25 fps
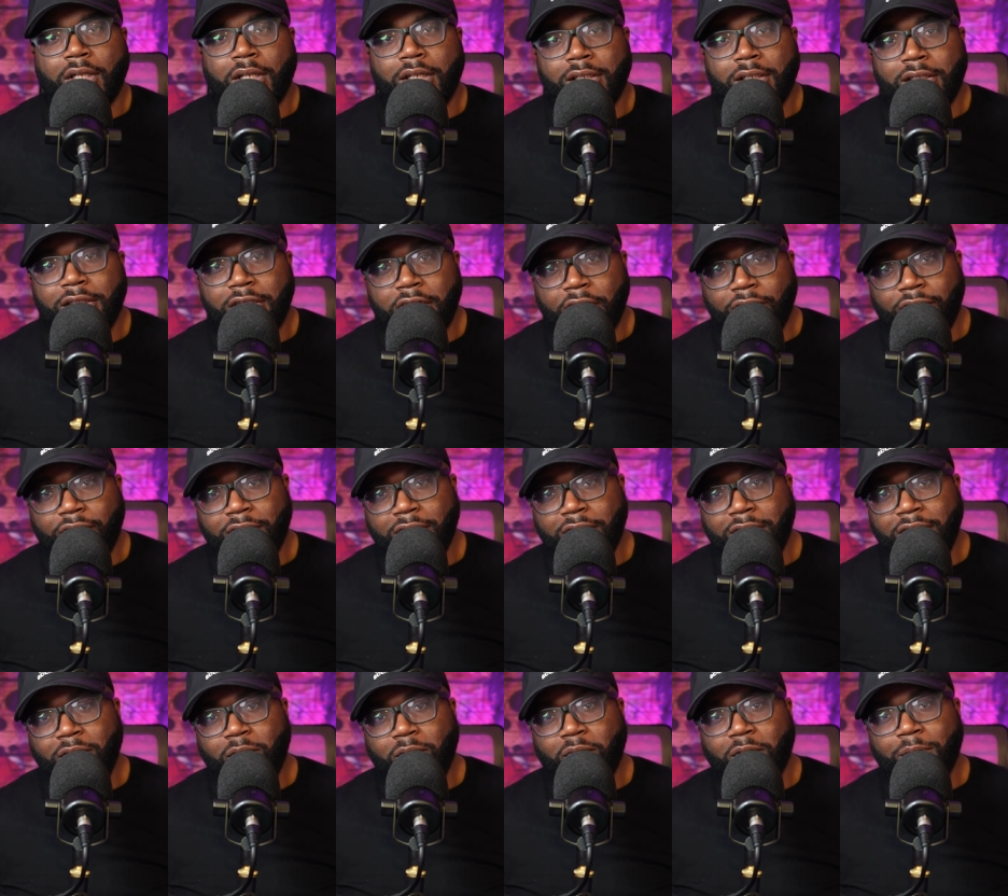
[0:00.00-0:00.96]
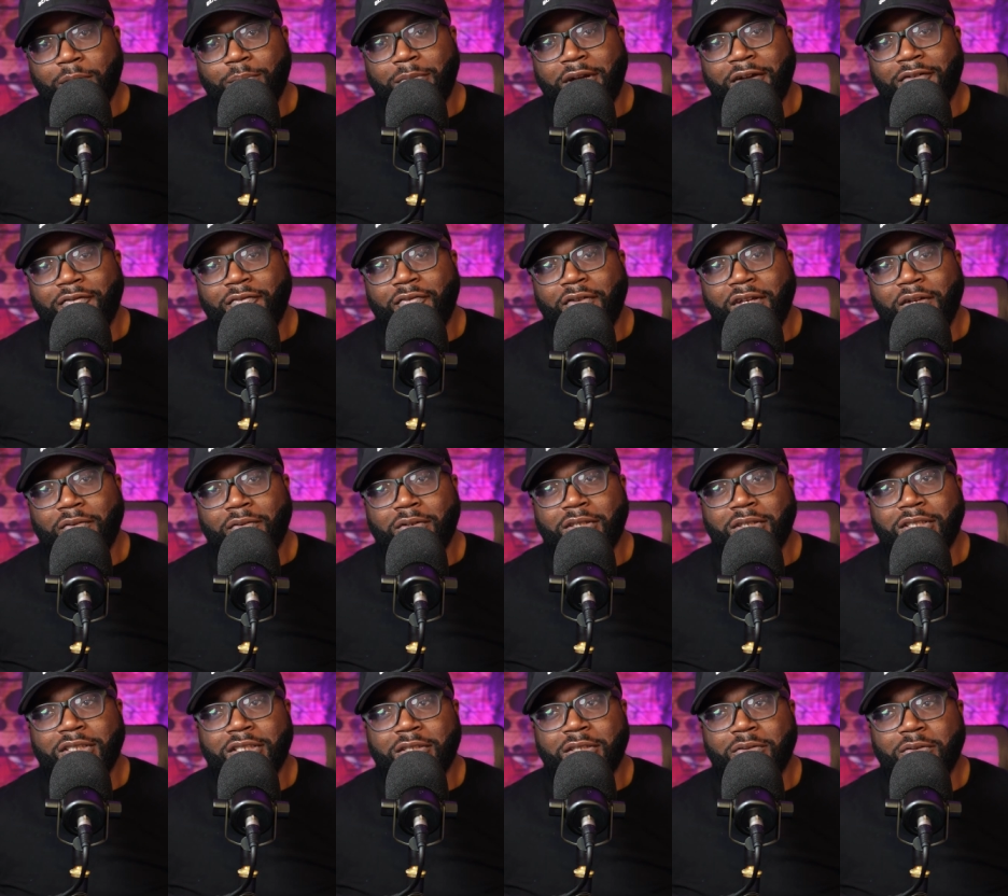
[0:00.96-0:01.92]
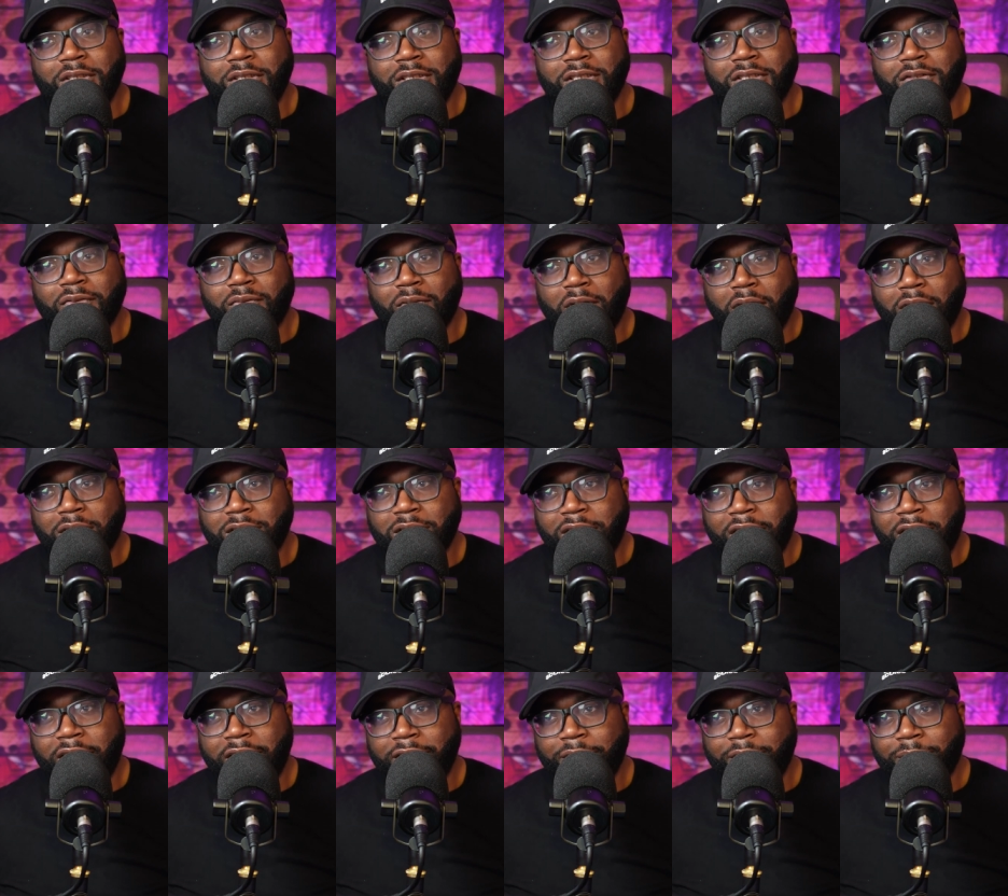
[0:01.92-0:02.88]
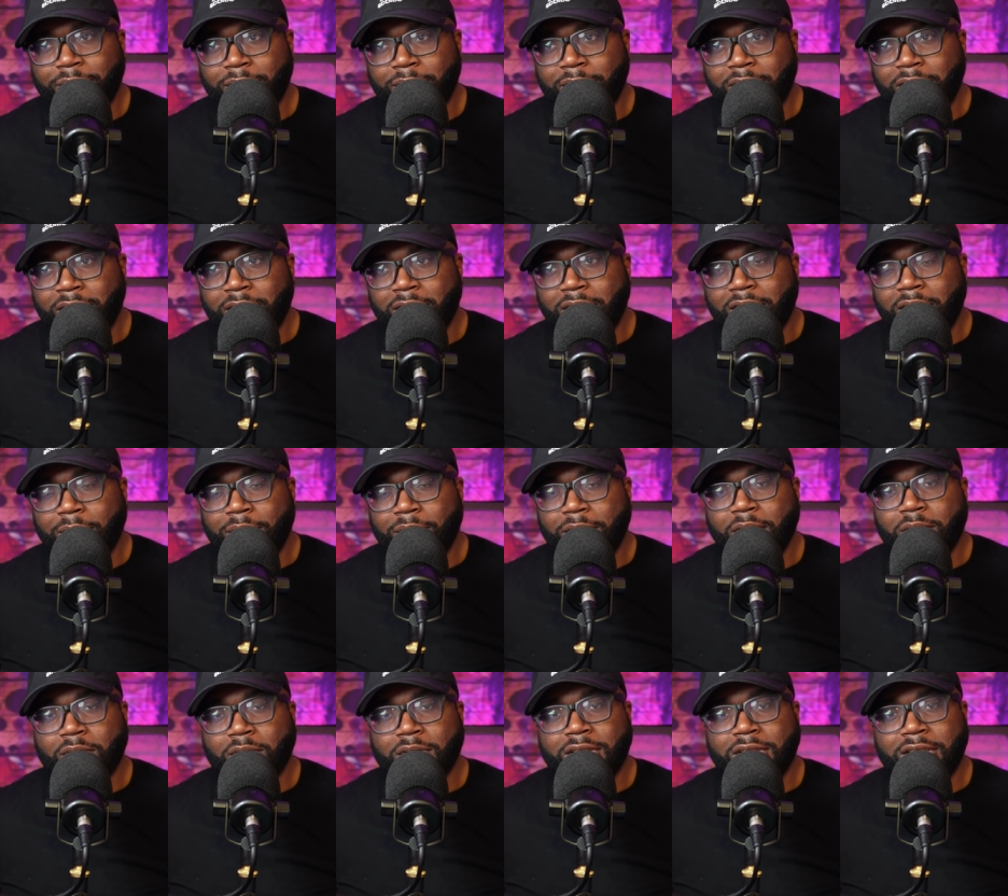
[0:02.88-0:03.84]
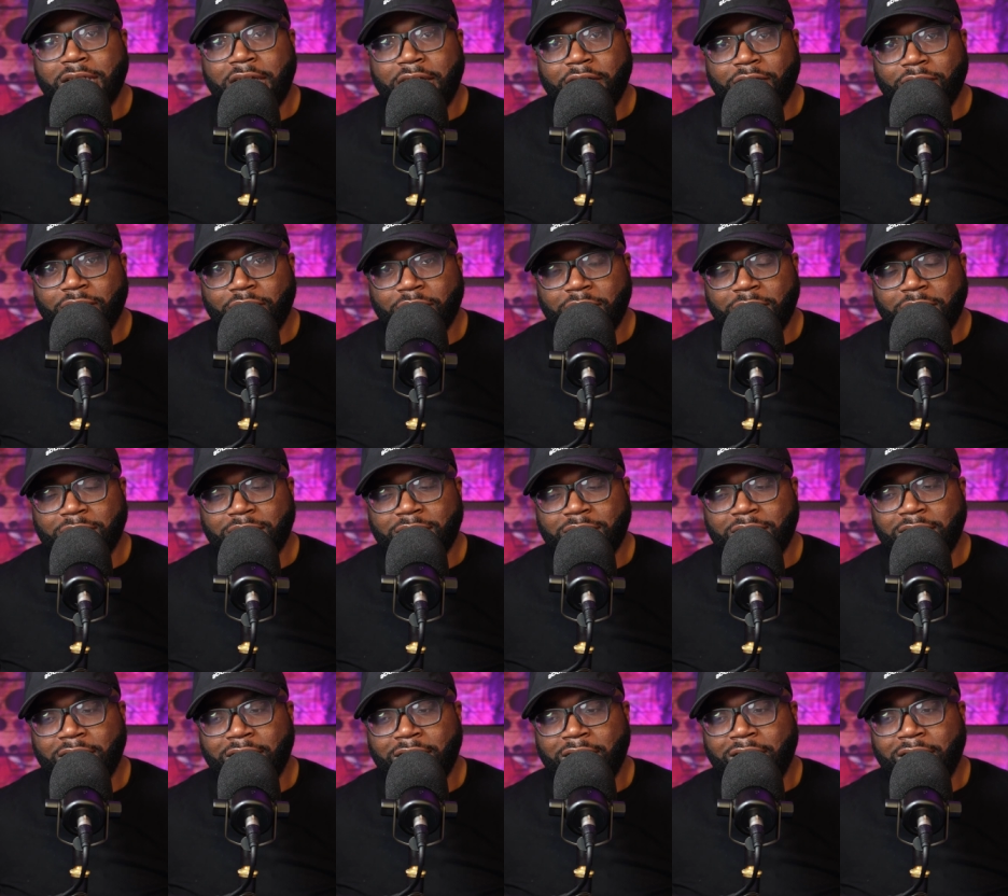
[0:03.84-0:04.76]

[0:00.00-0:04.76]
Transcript: Definitely one of my favorite series of all time, up there with Seinfeld.